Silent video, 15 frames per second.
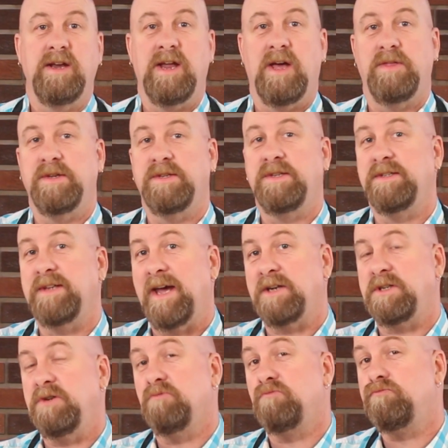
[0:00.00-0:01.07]
Now this is
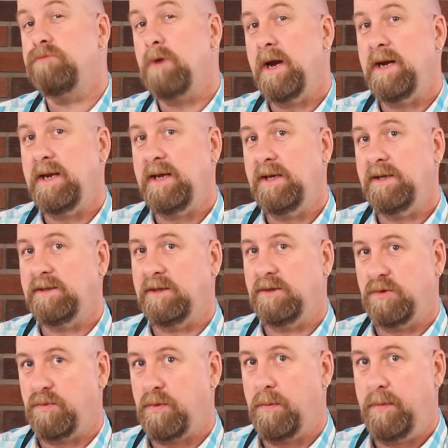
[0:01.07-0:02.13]
actually really easy
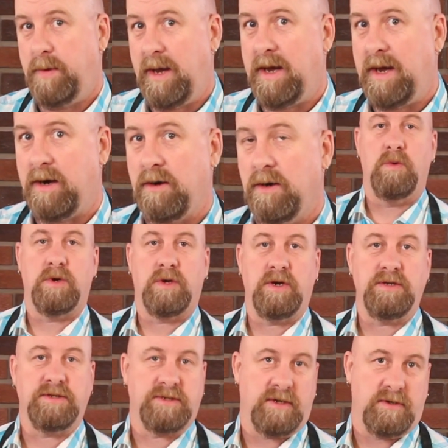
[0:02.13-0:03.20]
to prepare. We're going
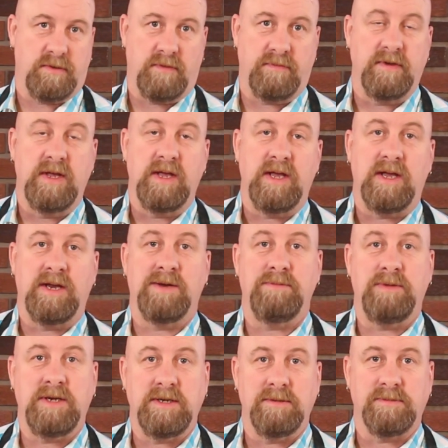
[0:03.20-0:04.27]
to start off in a
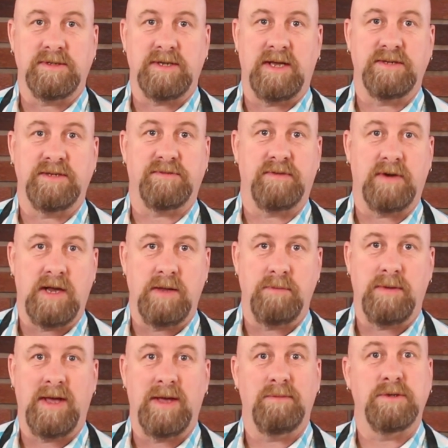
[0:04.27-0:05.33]
medium-sized frying
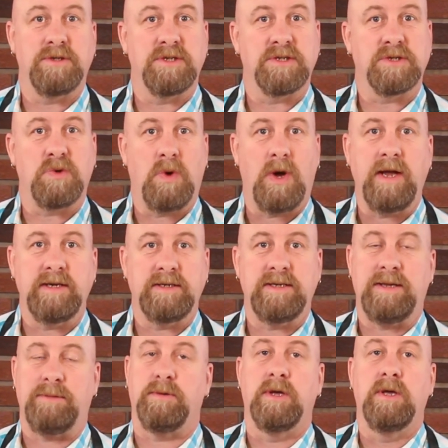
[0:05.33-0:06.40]
pan, which is quite
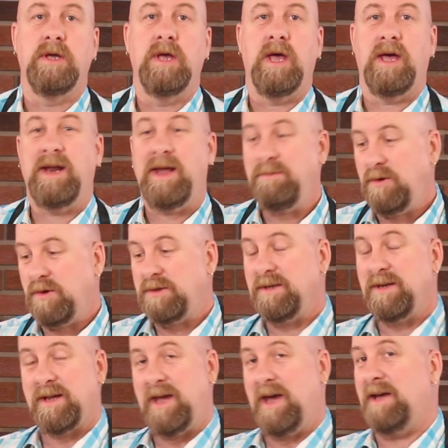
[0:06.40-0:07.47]
deep, and I'm
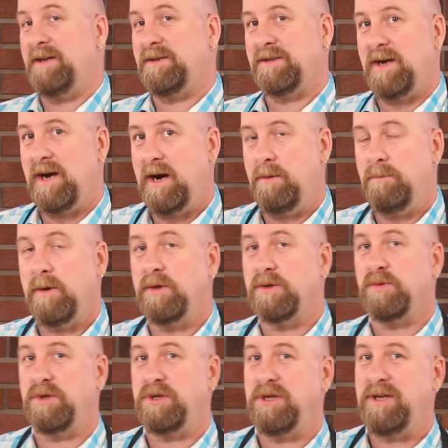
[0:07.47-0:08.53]
using a cast iron because
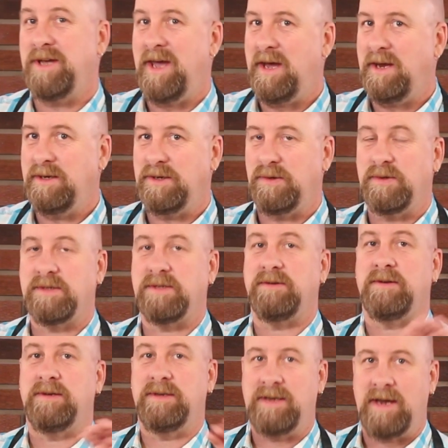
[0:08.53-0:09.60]
what you can do is
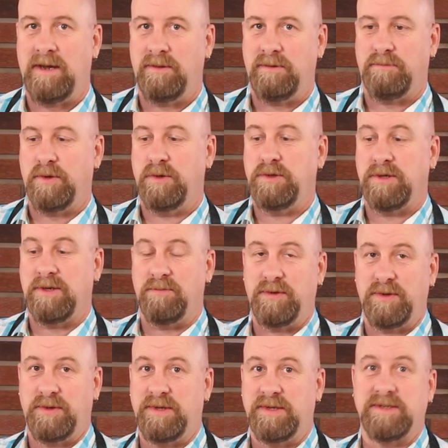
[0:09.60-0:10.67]
down the road you can
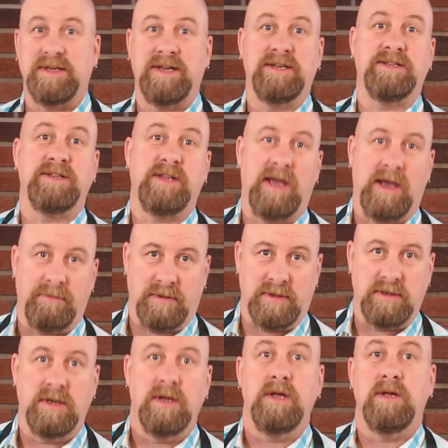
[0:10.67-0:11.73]
put this into the
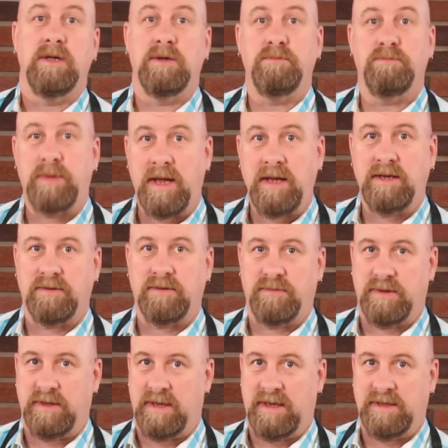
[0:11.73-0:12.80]
oven and bake it for
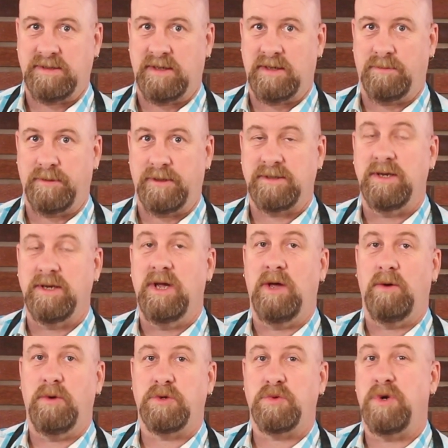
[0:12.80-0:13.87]
the last little bit,
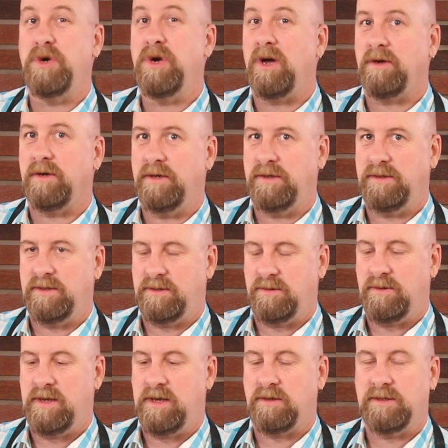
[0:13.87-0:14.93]
which we're not going to do
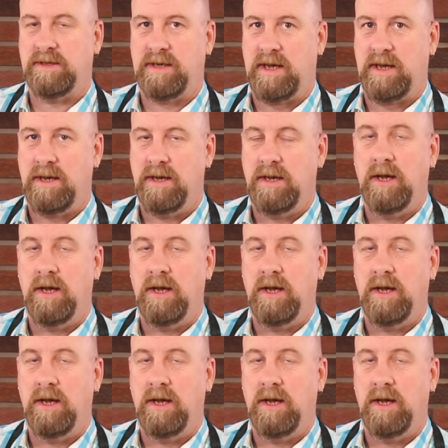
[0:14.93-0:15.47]
here today.